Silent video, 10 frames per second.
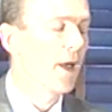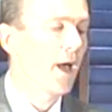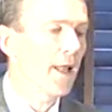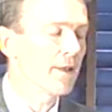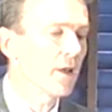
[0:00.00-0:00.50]

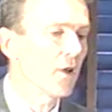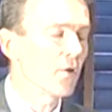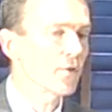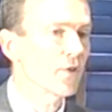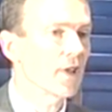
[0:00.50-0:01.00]
And then
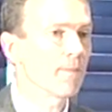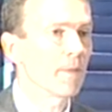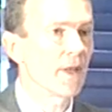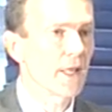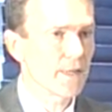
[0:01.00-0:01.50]
also
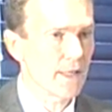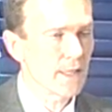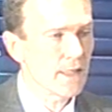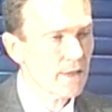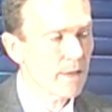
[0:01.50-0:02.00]

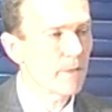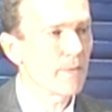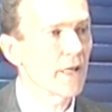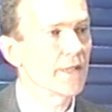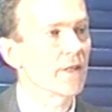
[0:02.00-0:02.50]

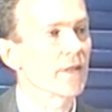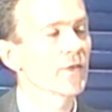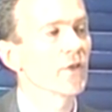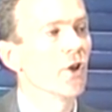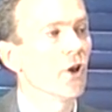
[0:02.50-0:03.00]

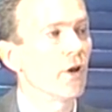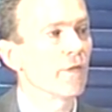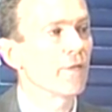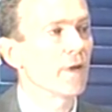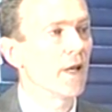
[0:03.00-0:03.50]
capabilities
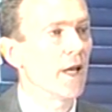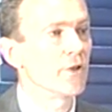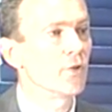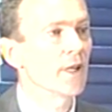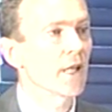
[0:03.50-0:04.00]
of
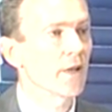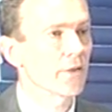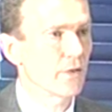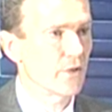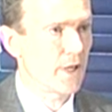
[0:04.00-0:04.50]
doing
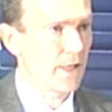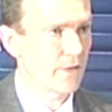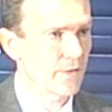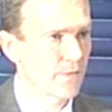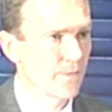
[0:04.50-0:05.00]
clinical
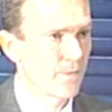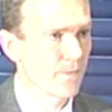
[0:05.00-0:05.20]
trials.